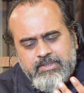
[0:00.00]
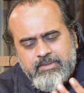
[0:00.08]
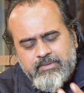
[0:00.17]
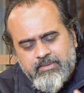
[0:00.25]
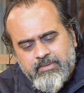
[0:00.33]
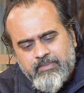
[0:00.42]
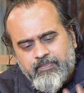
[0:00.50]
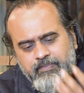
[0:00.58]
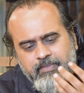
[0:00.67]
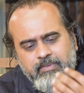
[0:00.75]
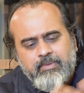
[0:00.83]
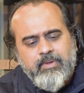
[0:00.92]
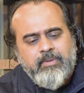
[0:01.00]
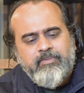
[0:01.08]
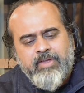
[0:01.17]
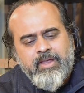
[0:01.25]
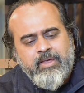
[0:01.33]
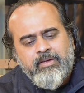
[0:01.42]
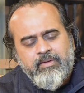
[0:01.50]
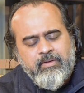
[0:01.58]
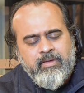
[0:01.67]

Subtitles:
was the very